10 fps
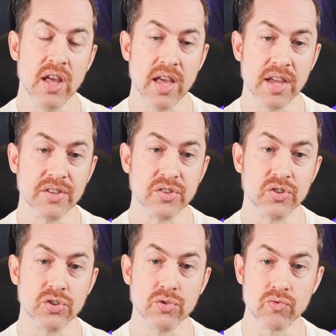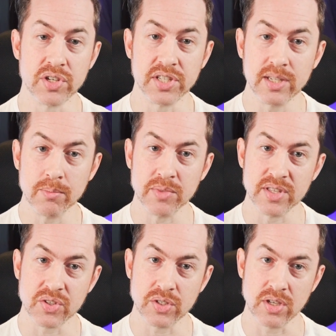And to redeem
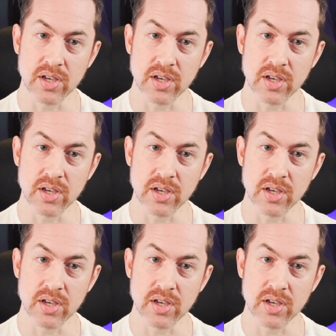this